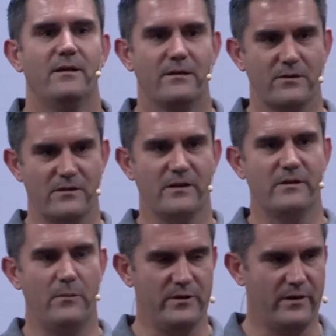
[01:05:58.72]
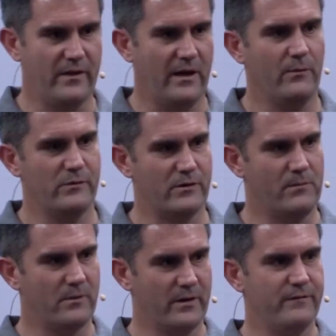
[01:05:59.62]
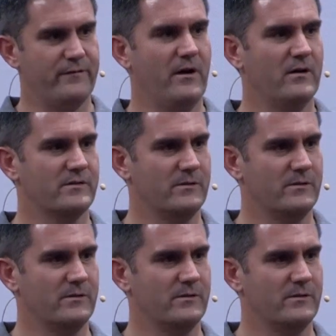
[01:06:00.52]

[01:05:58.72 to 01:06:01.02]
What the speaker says: Because last time we did that, it was a complete farce,